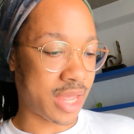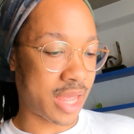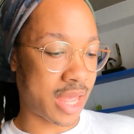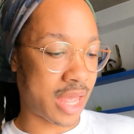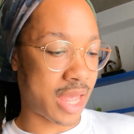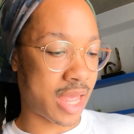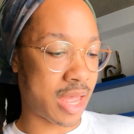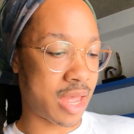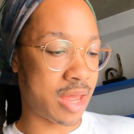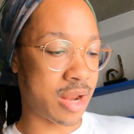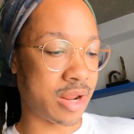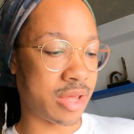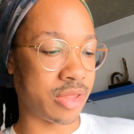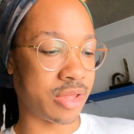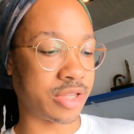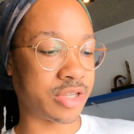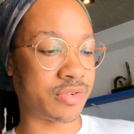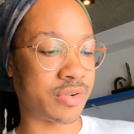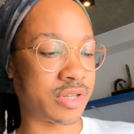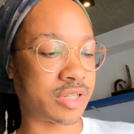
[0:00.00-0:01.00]
And
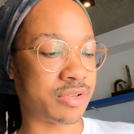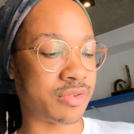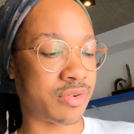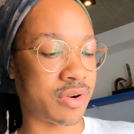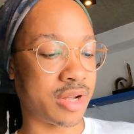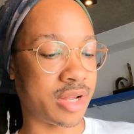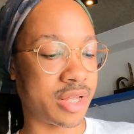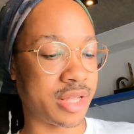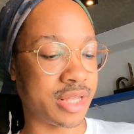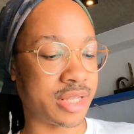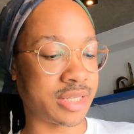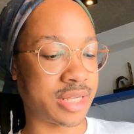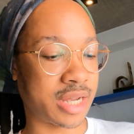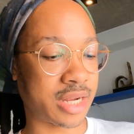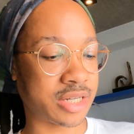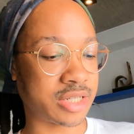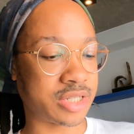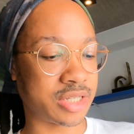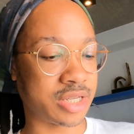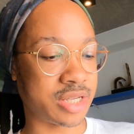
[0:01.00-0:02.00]
this restaurant is
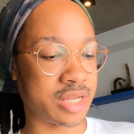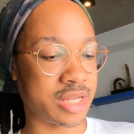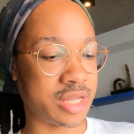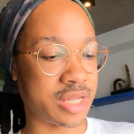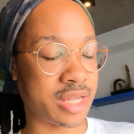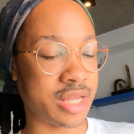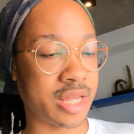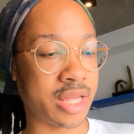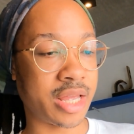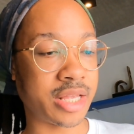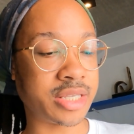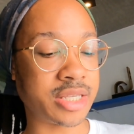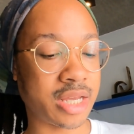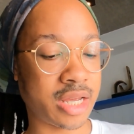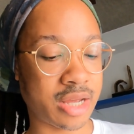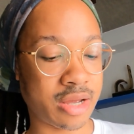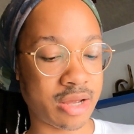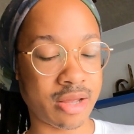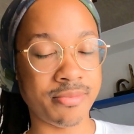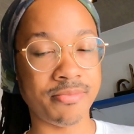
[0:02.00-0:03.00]
actually, it's
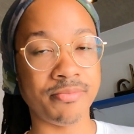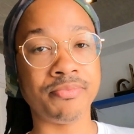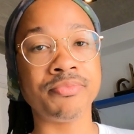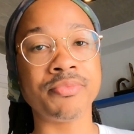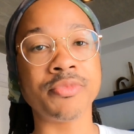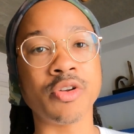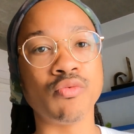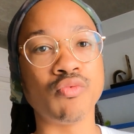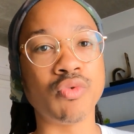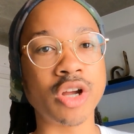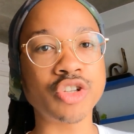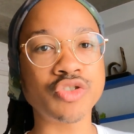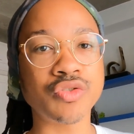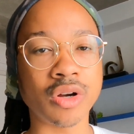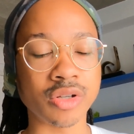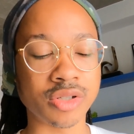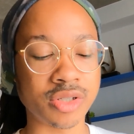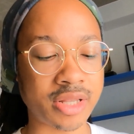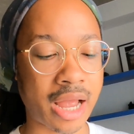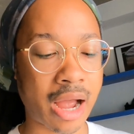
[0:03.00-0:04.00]
a
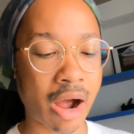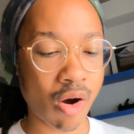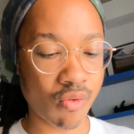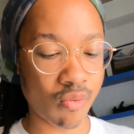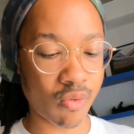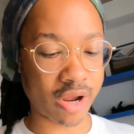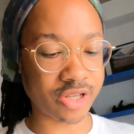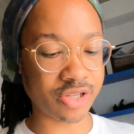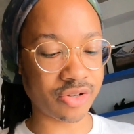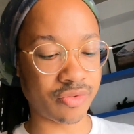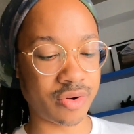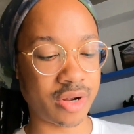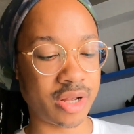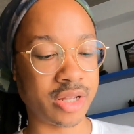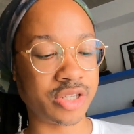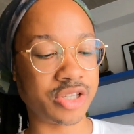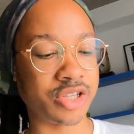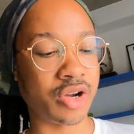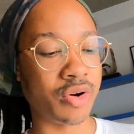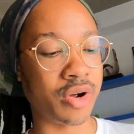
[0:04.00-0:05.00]
retro style
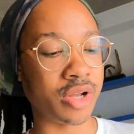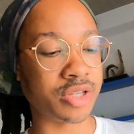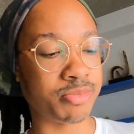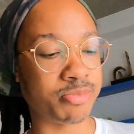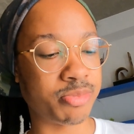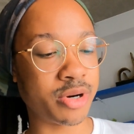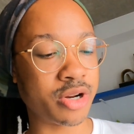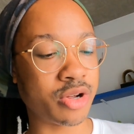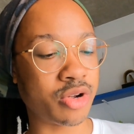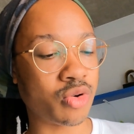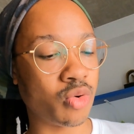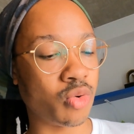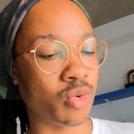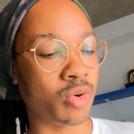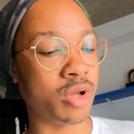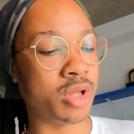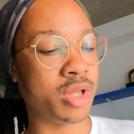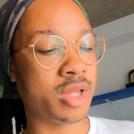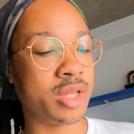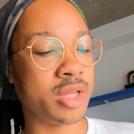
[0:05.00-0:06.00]
restaurant. So it's pretty cool.
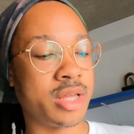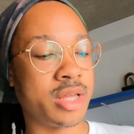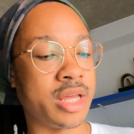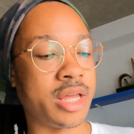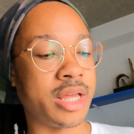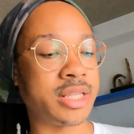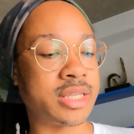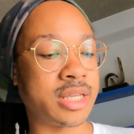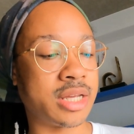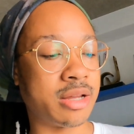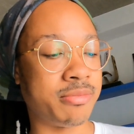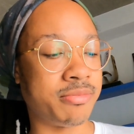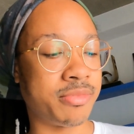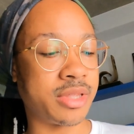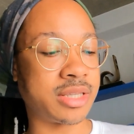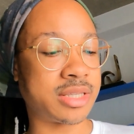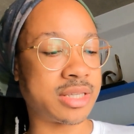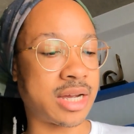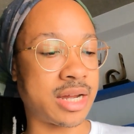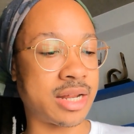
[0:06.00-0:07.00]
It's
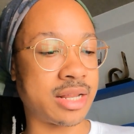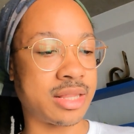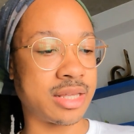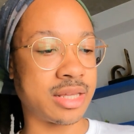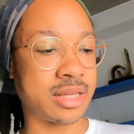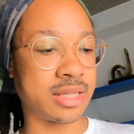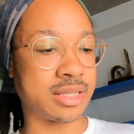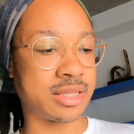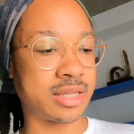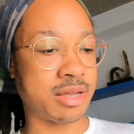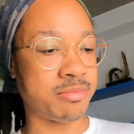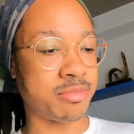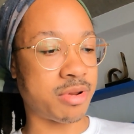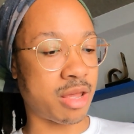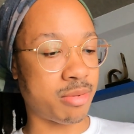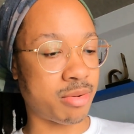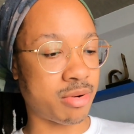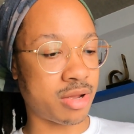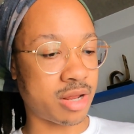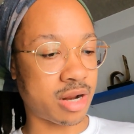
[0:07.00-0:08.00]
inside the same
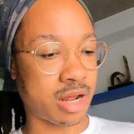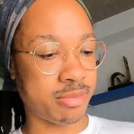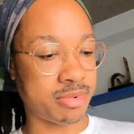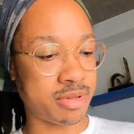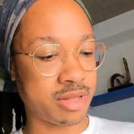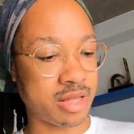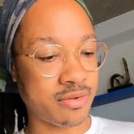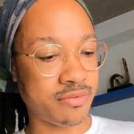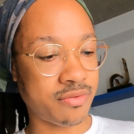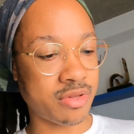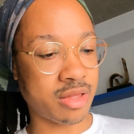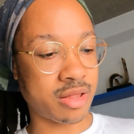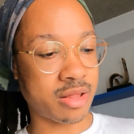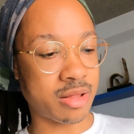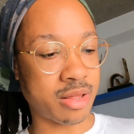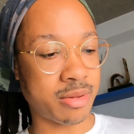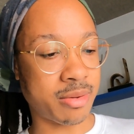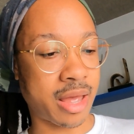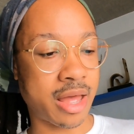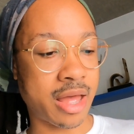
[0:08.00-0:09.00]
neighborhood, I believe.
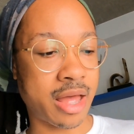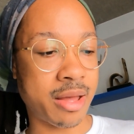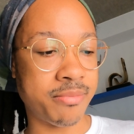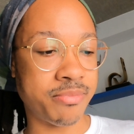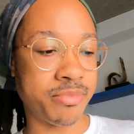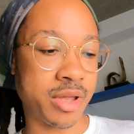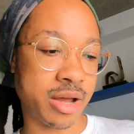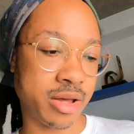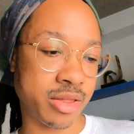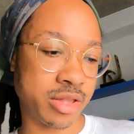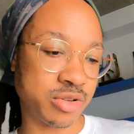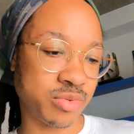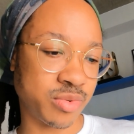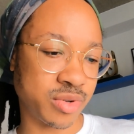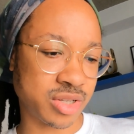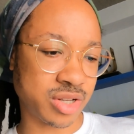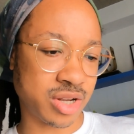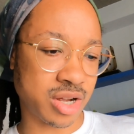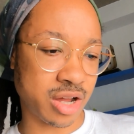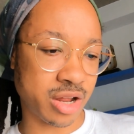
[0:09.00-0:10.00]
No, this
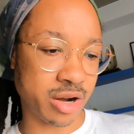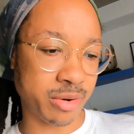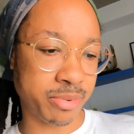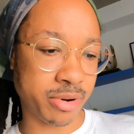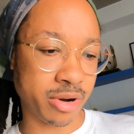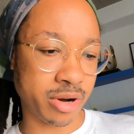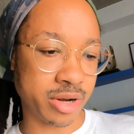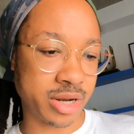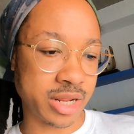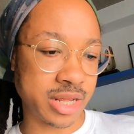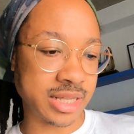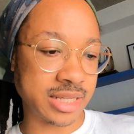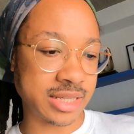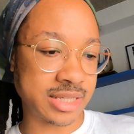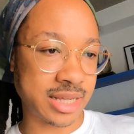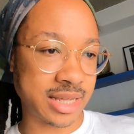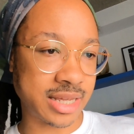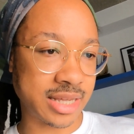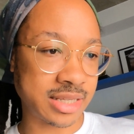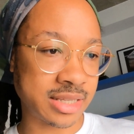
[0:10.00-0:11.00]
one's called
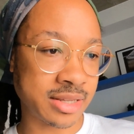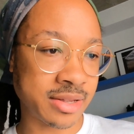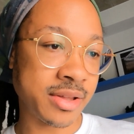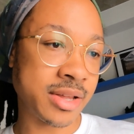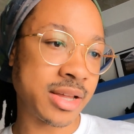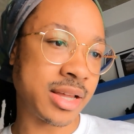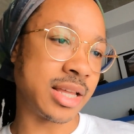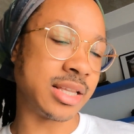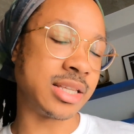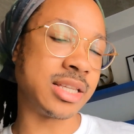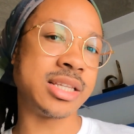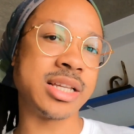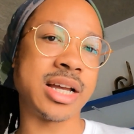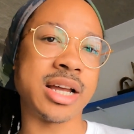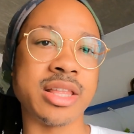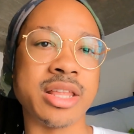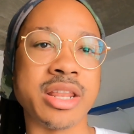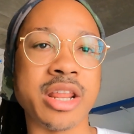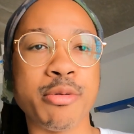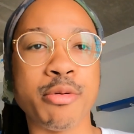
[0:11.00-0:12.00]
Perdizes. It's
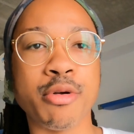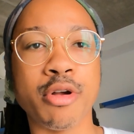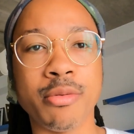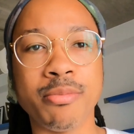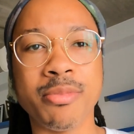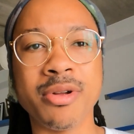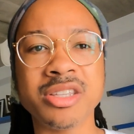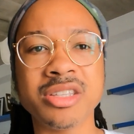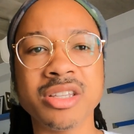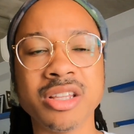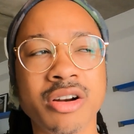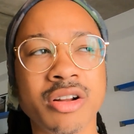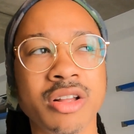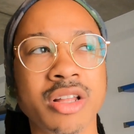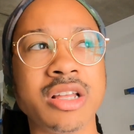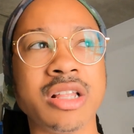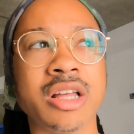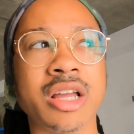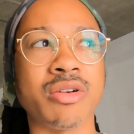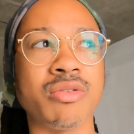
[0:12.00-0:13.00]
inside the neighborhood, but it's
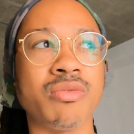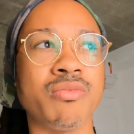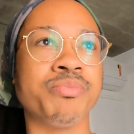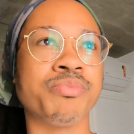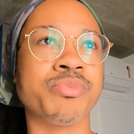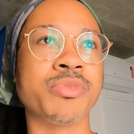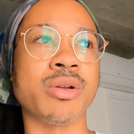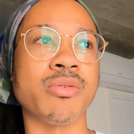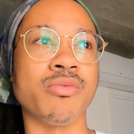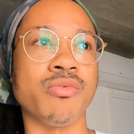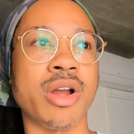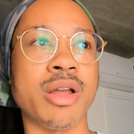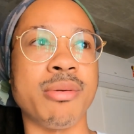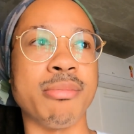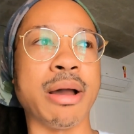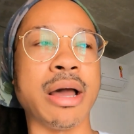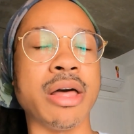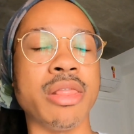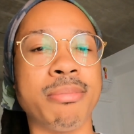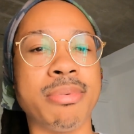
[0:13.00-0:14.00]
literally like right
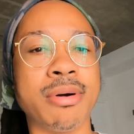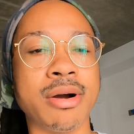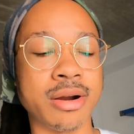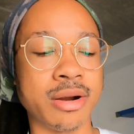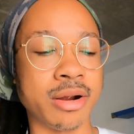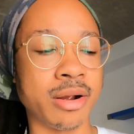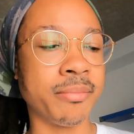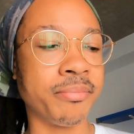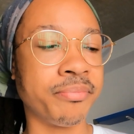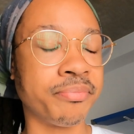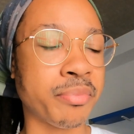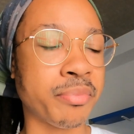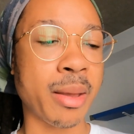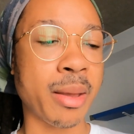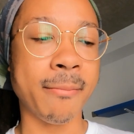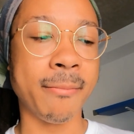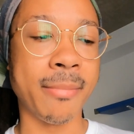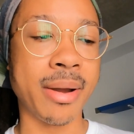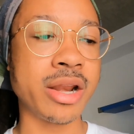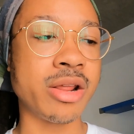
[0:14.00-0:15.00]
by the park.
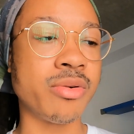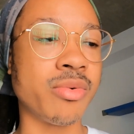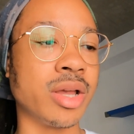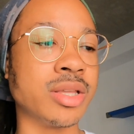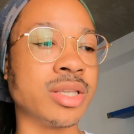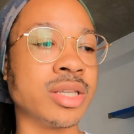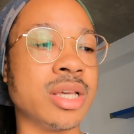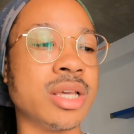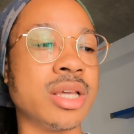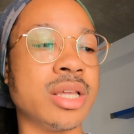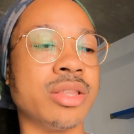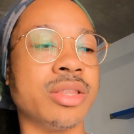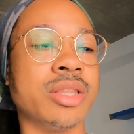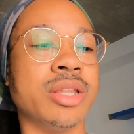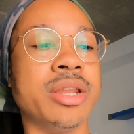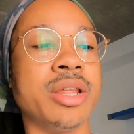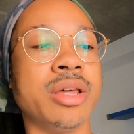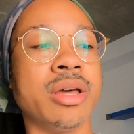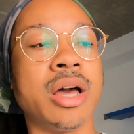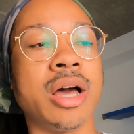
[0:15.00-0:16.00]
But anyways,
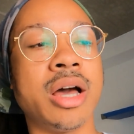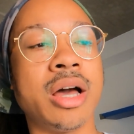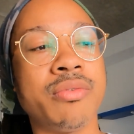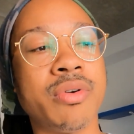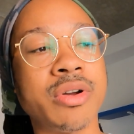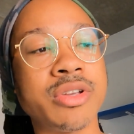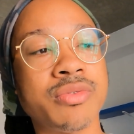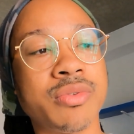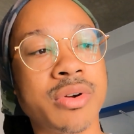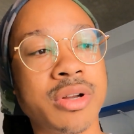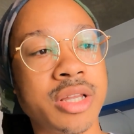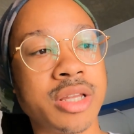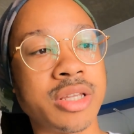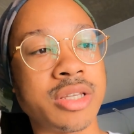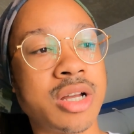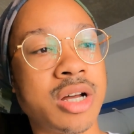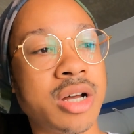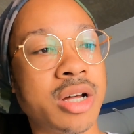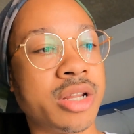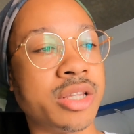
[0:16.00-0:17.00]
the restaurant is
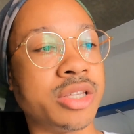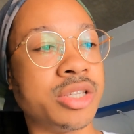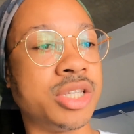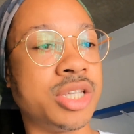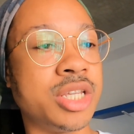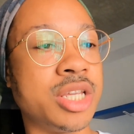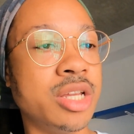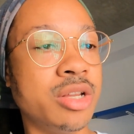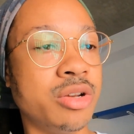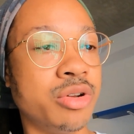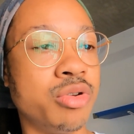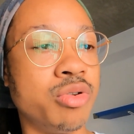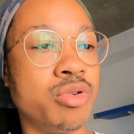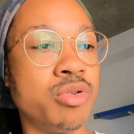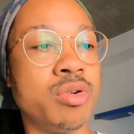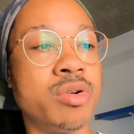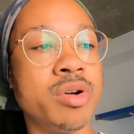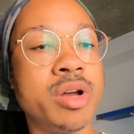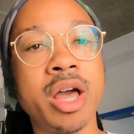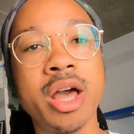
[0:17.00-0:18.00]
called
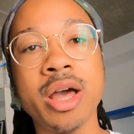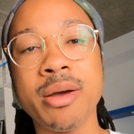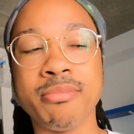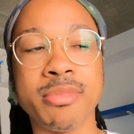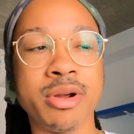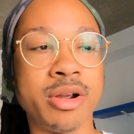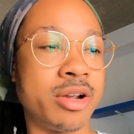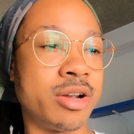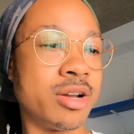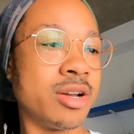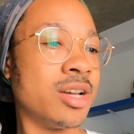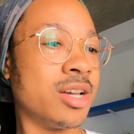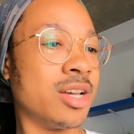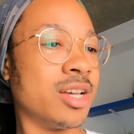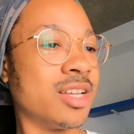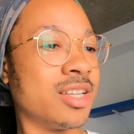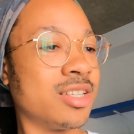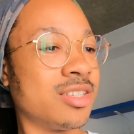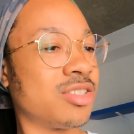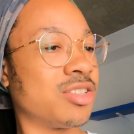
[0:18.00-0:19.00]
Hamburger.
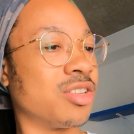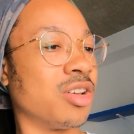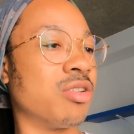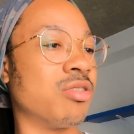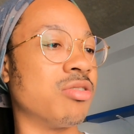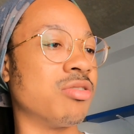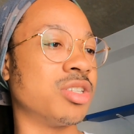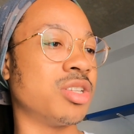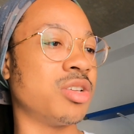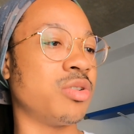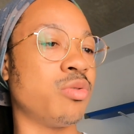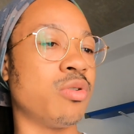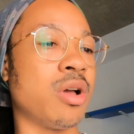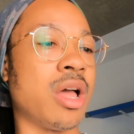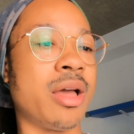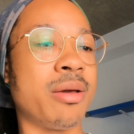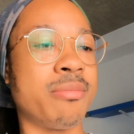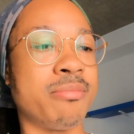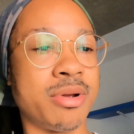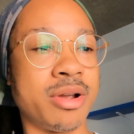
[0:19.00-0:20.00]
So
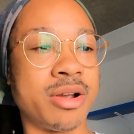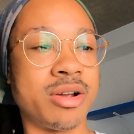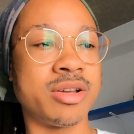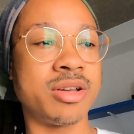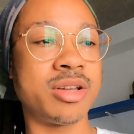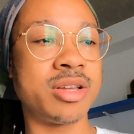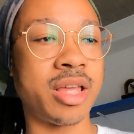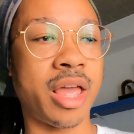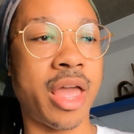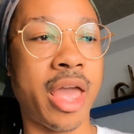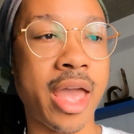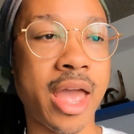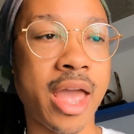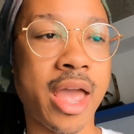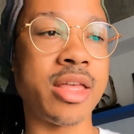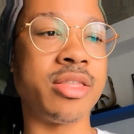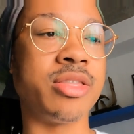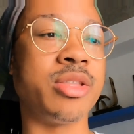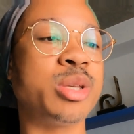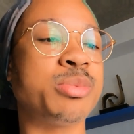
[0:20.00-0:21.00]
Hamburger,
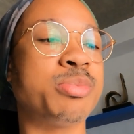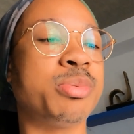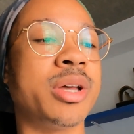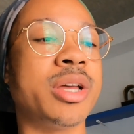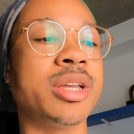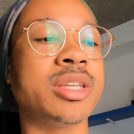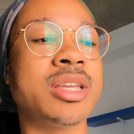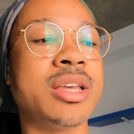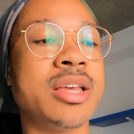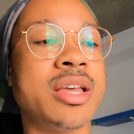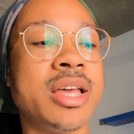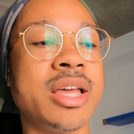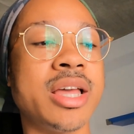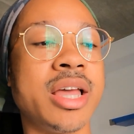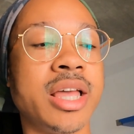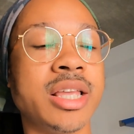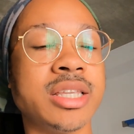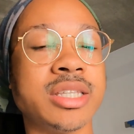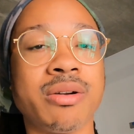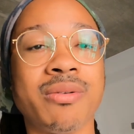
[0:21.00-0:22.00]
and this place
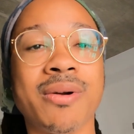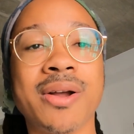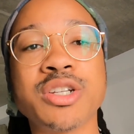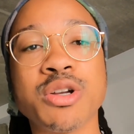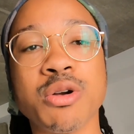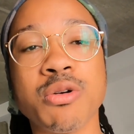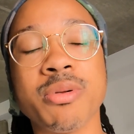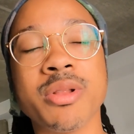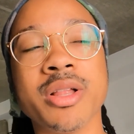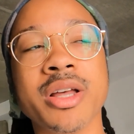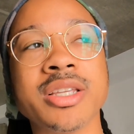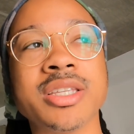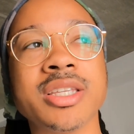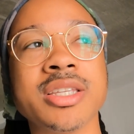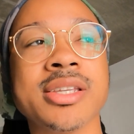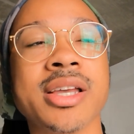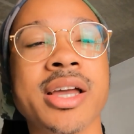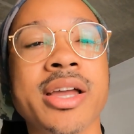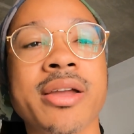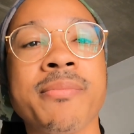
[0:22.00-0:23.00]
is a retro place.
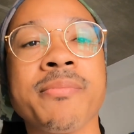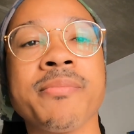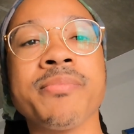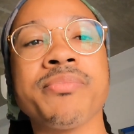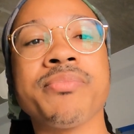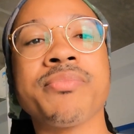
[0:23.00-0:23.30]
It's like